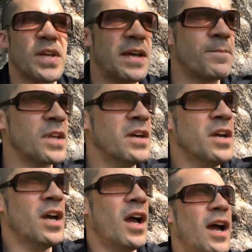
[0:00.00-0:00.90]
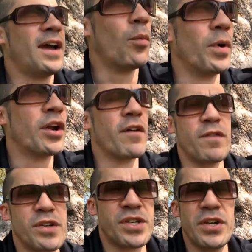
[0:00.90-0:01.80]
And when I
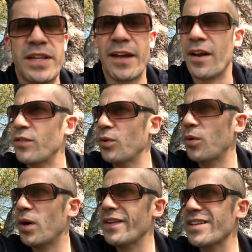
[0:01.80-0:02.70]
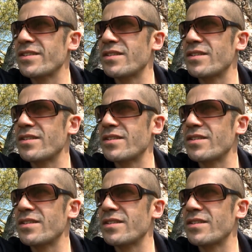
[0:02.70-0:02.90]
first heard that, I thought, oh,